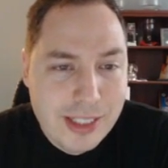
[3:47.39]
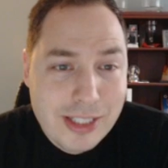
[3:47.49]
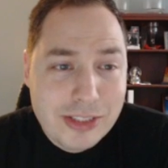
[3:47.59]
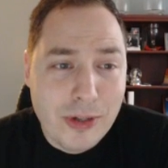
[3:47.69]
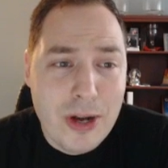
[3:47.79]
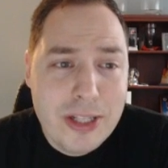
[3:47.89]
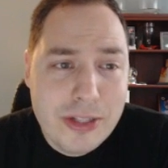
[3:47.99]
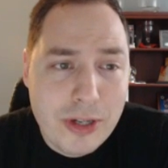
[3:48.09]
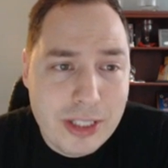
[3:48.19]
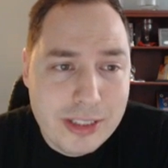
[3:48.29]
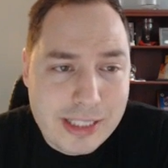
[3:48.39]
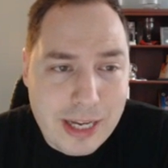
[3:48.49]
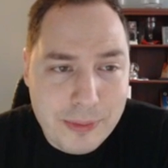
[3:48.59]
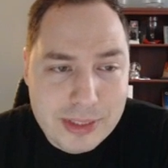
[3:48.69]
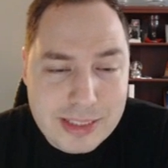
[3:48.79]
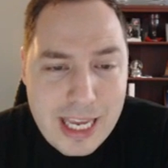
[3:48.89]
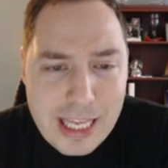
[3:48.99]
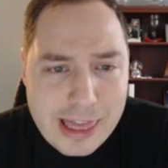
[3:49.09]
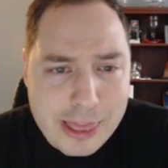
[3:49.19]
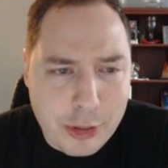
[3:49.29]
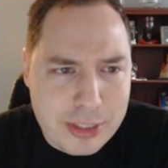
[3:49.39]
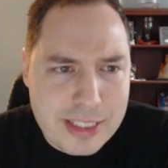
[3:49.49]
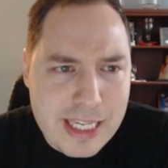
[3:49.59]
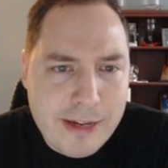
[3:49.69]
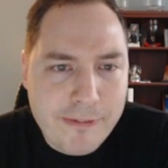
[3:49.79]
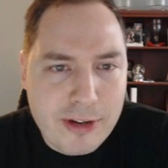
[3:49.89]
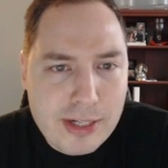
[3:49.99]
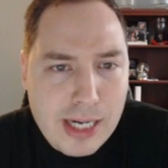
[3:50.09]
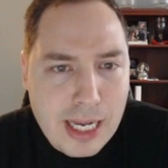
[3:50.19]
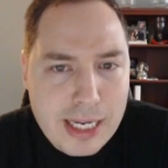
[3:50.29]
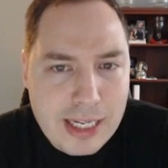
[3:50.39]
So all in all, that was a 13 for 9,